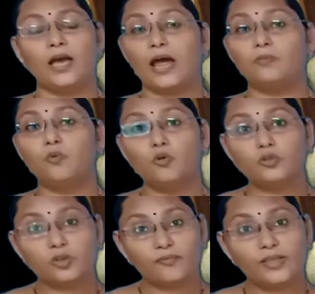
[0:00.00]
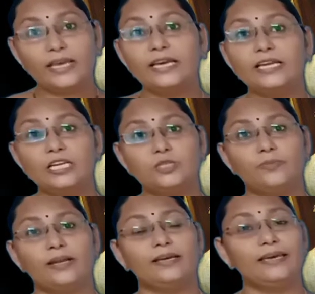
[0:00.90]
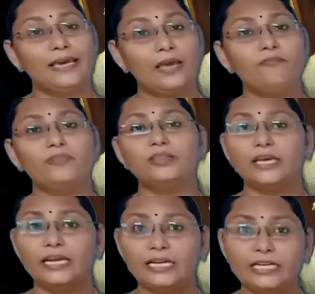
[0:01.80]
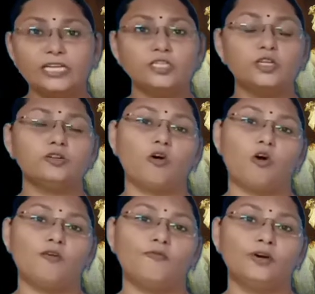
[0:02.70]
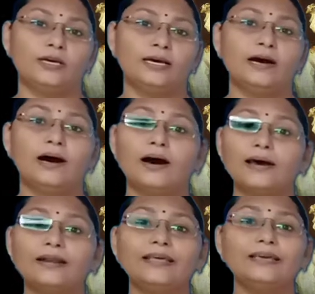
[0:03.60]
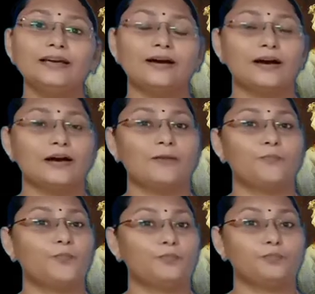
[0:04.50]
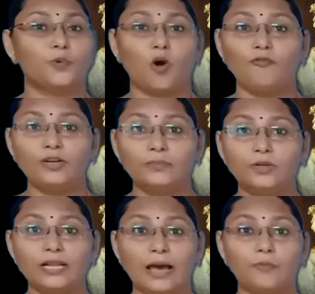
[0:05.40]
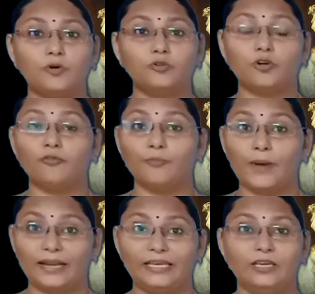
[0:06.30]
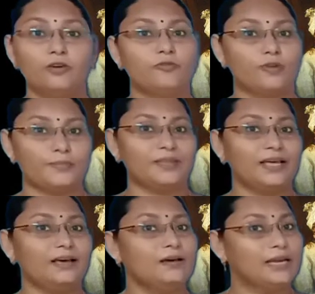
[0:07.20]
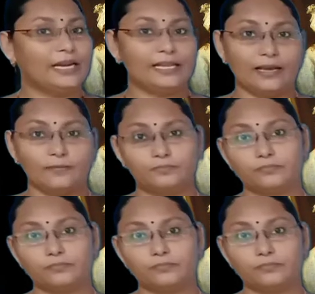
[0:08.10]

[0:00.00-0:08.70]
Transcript: And most of the Englishmen came with the intention of earning a profitable amount of money from the India.